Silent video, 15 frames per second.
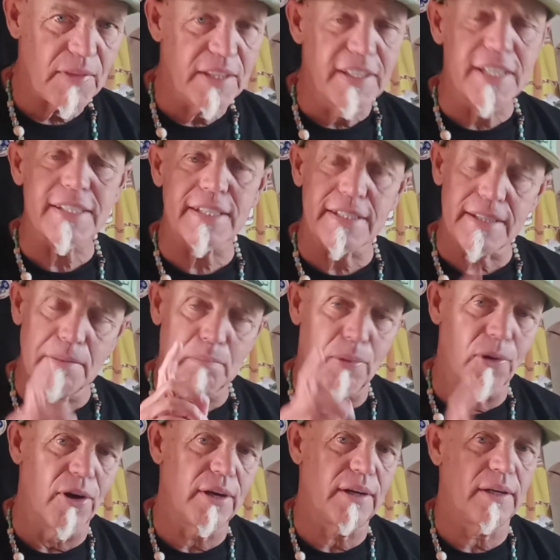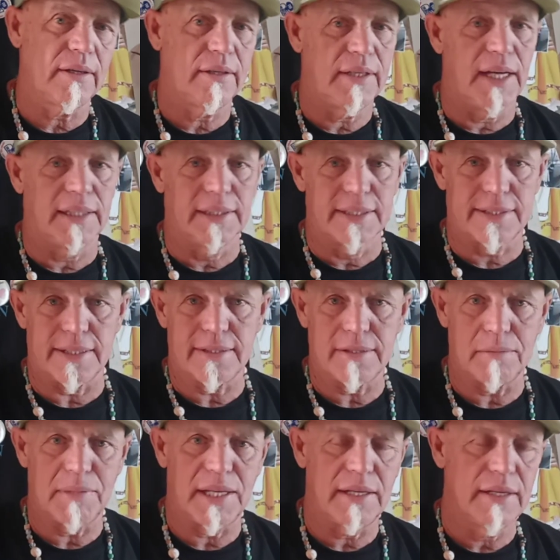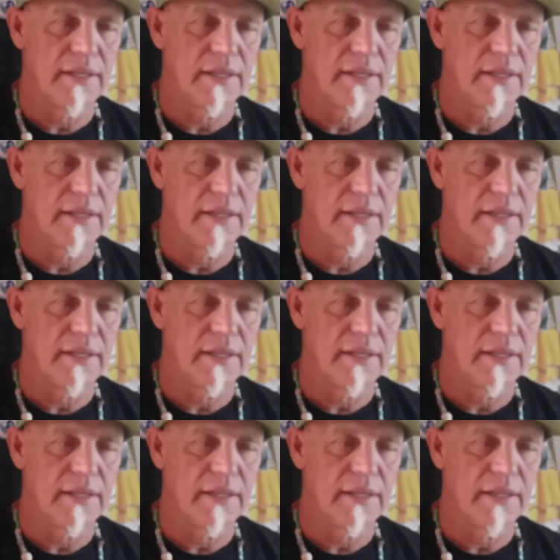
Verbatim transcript: this is important. Now, listen to me.